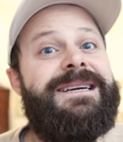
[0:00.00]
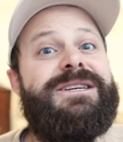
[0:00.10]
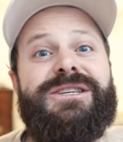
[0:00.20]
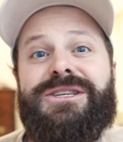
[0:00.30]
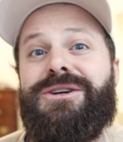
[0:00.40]

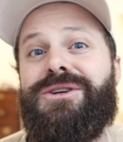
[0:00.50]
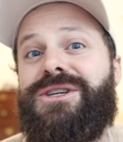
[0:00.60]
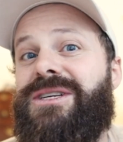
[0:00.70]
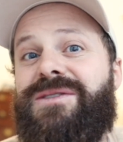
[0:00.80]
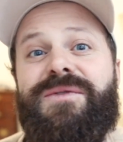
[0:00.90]

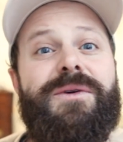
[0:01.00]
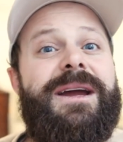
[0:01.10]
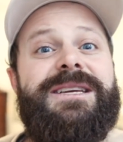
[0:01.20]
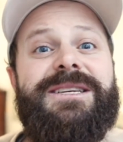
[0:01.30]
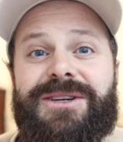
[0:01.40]
searches for a
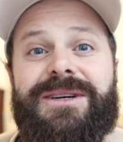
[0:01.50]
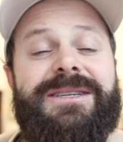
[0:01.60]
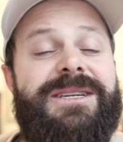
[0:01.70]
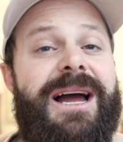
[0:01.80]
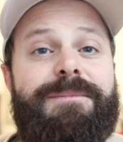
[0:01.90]
certain
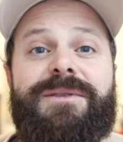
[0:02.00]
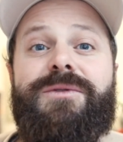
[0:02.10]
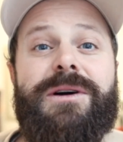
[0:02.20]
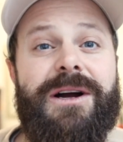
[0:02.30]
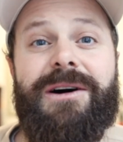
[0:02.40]
type of
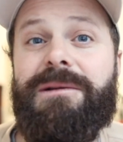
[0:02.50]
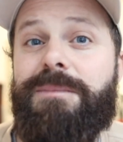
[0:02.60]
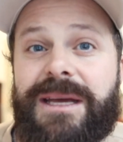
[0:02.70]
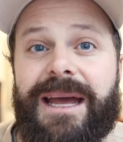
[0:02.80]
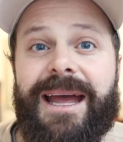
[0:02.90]
work on
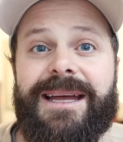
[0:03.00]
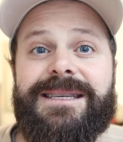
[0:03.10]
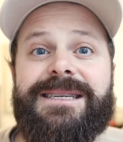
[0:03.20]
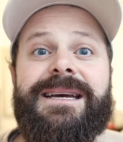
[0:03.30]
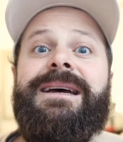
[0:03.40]
Behance,